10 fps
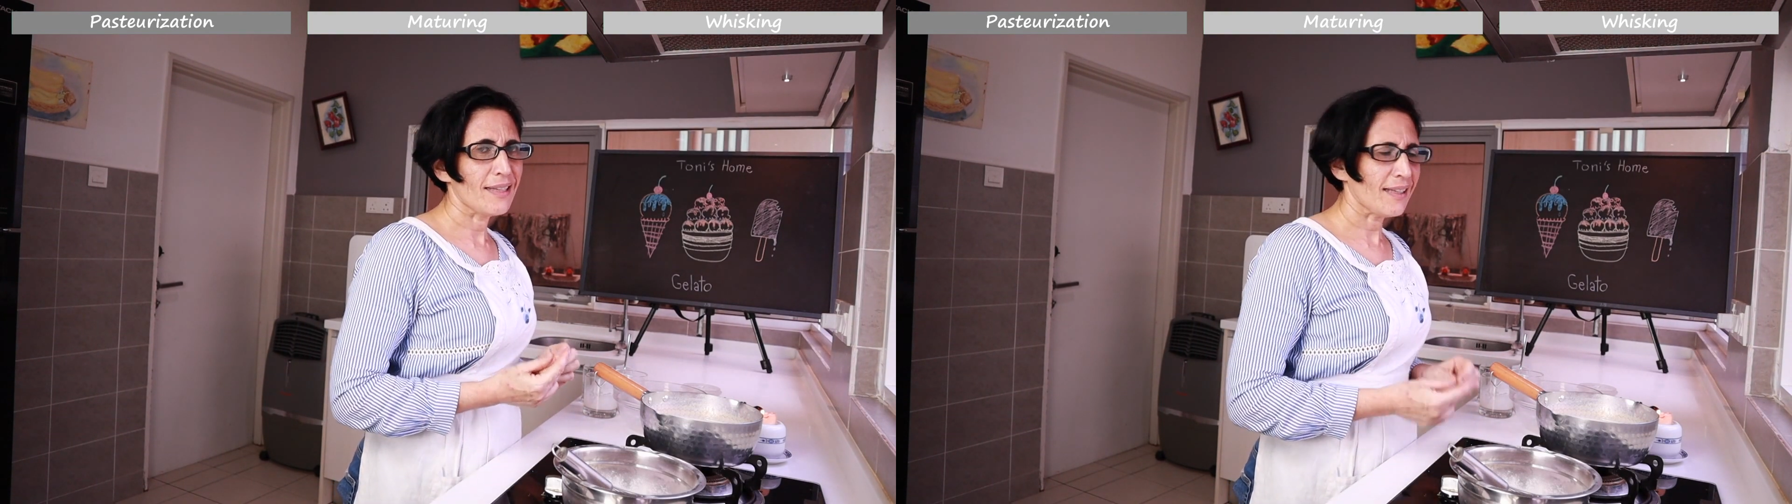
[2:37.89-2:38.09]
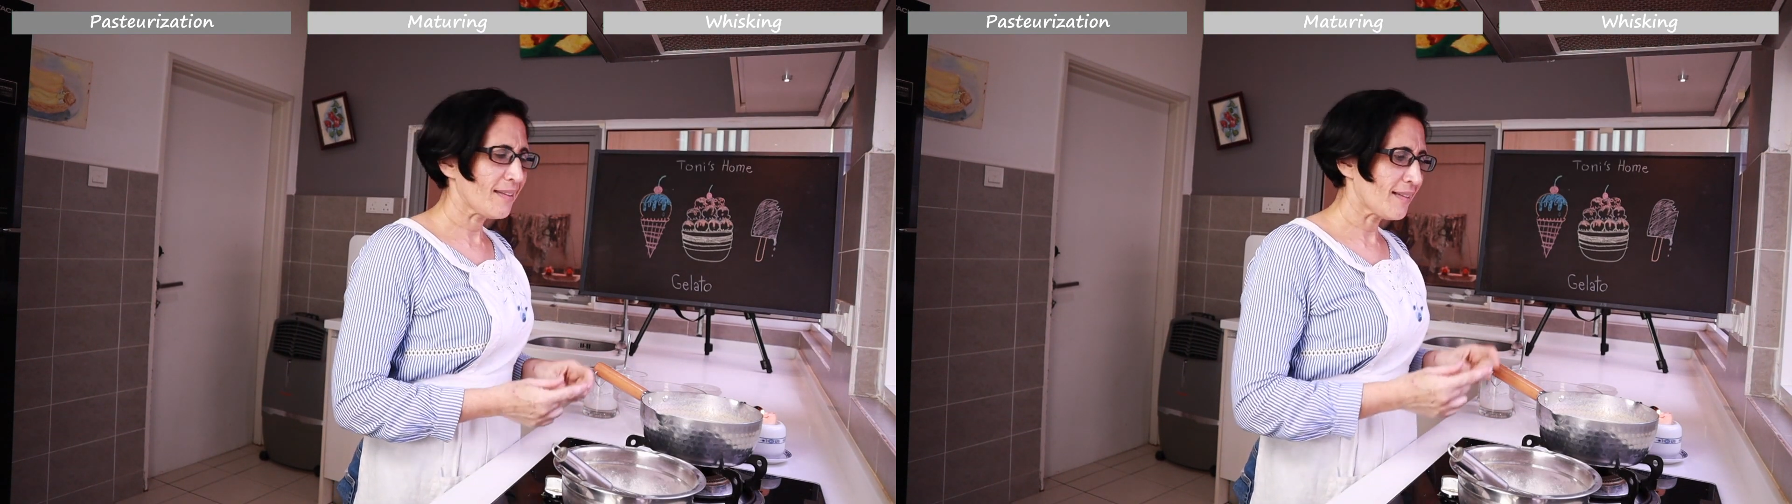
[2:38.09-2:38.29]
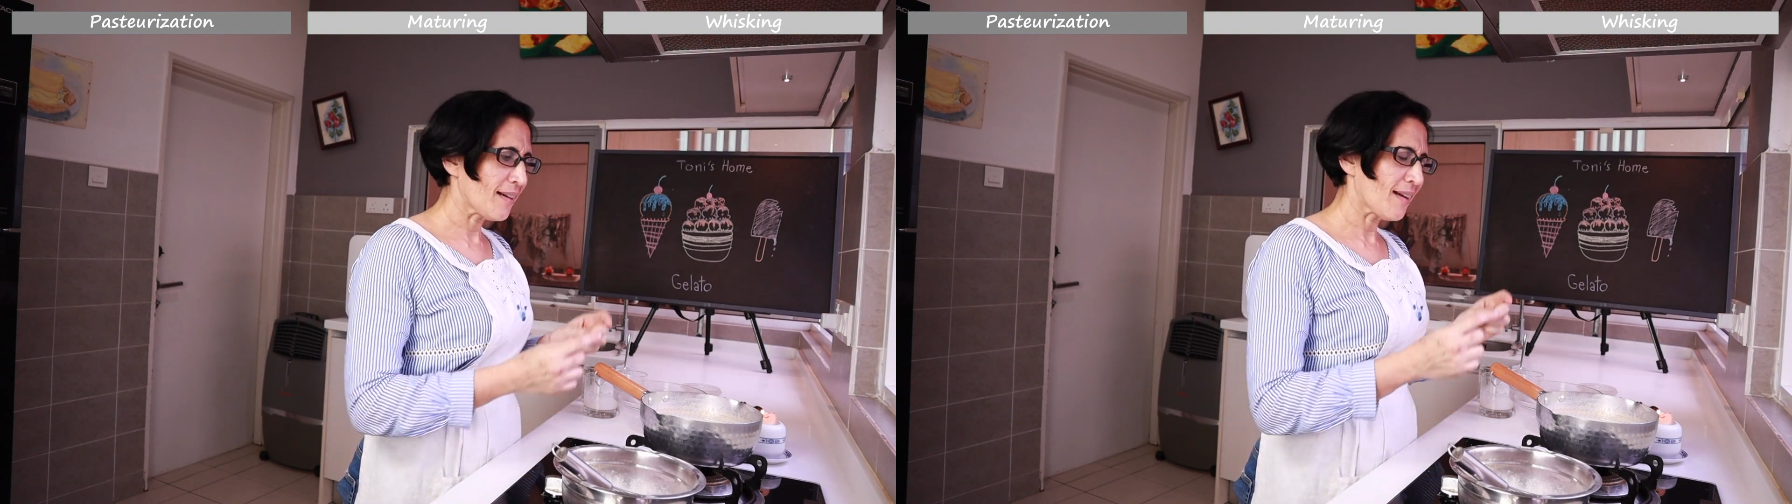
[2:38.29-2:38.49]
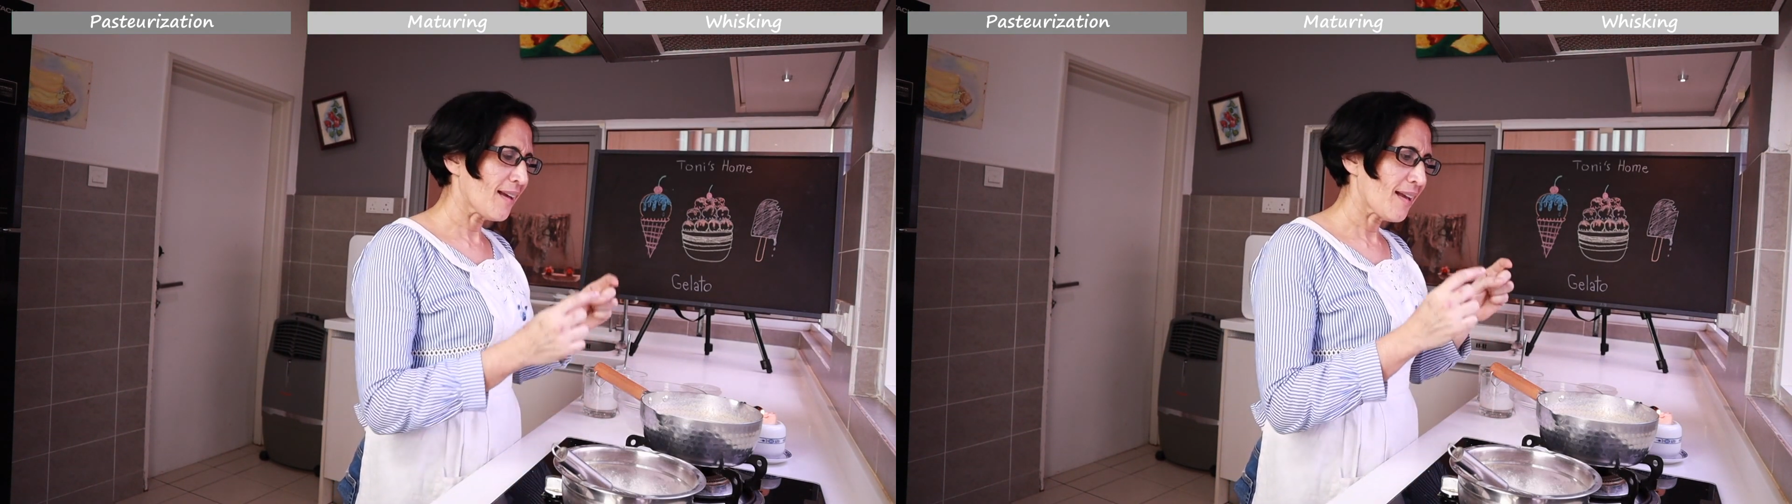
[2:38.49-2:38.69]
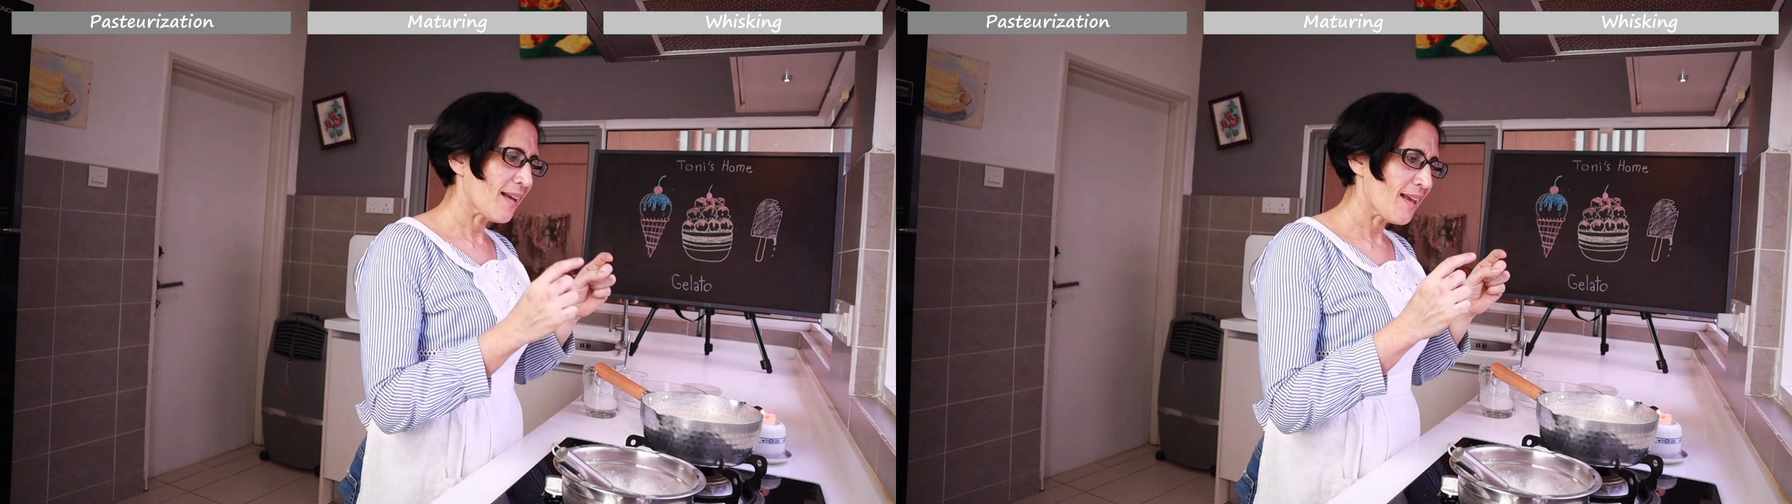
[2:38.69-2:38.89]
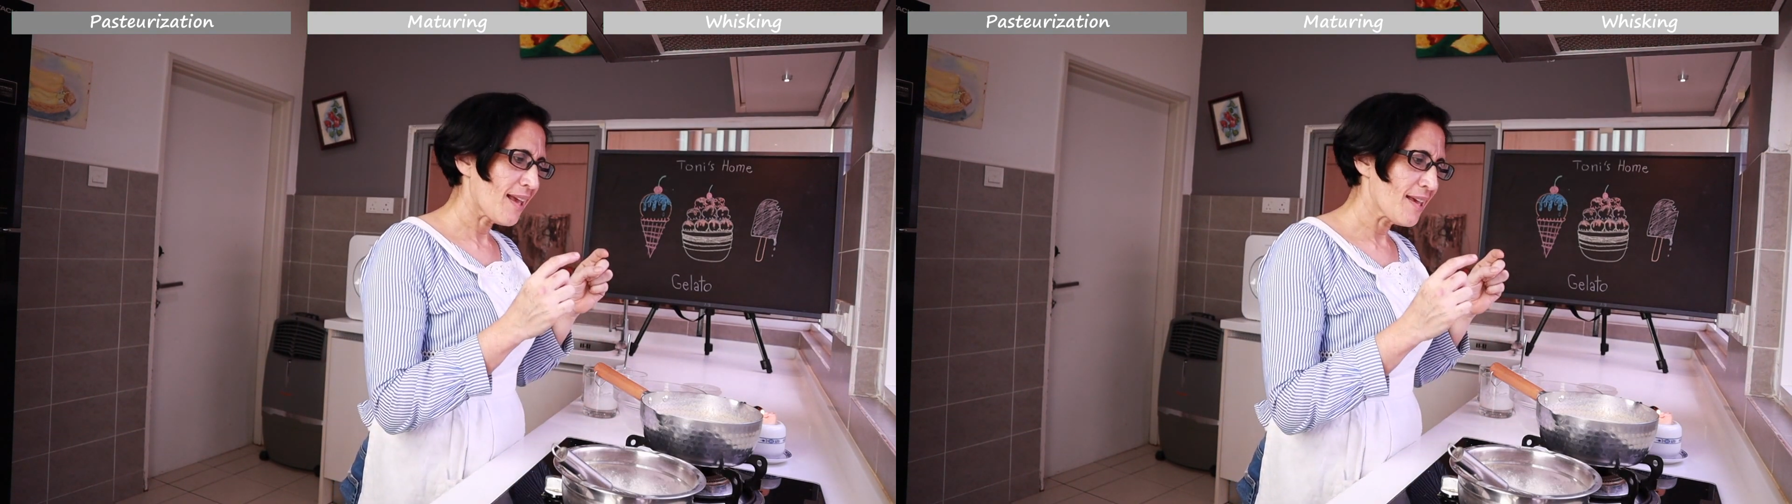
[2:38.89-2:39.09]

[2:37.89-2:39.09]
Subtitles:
that